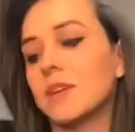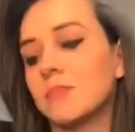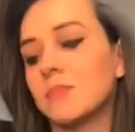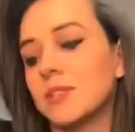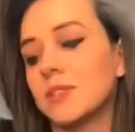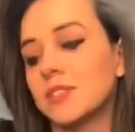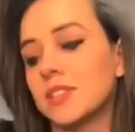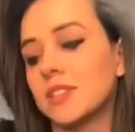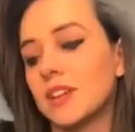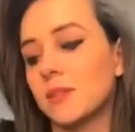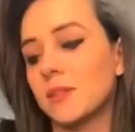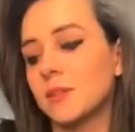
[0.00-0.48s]

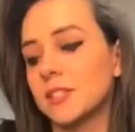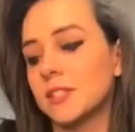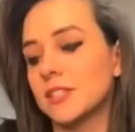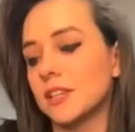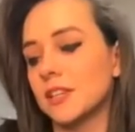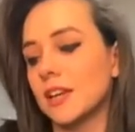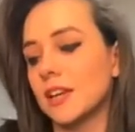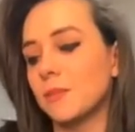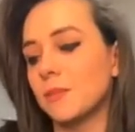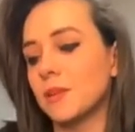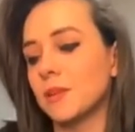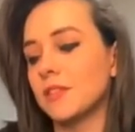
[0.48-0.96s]
music
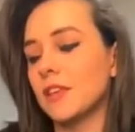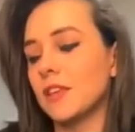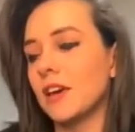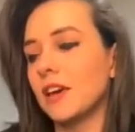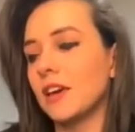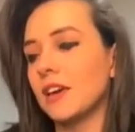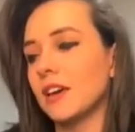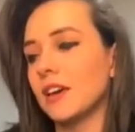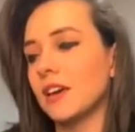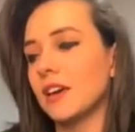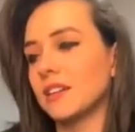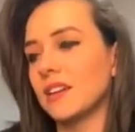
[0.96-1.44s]
every
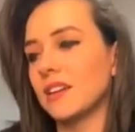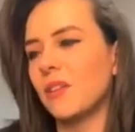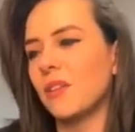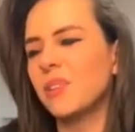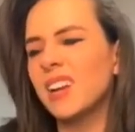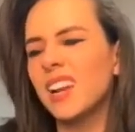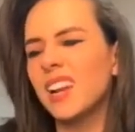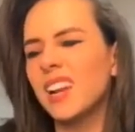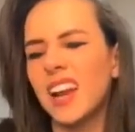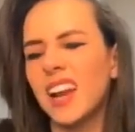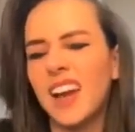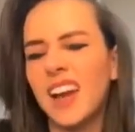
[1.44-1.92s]
day, and I
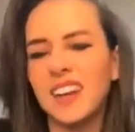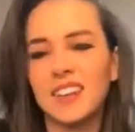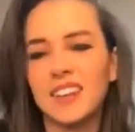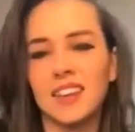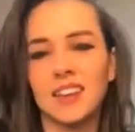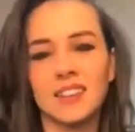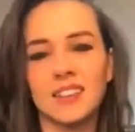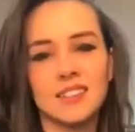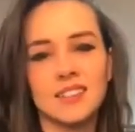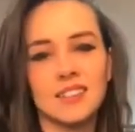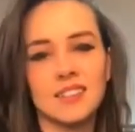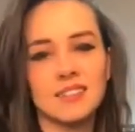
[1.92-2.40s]
really like
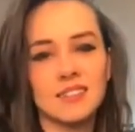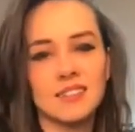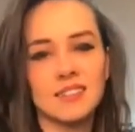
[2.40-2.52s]
it.